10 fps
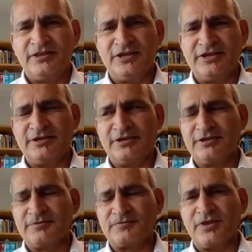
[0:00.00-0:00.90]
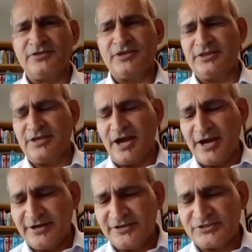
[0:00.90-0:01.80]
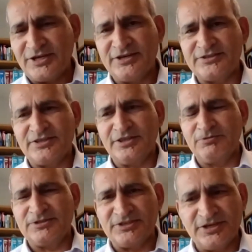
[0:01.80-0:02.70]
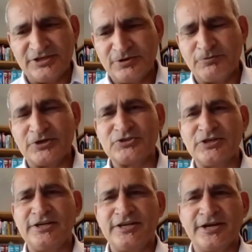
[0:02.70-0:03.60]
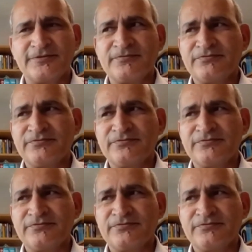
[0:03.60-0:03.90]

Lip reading: the island states in the vicinity of Australia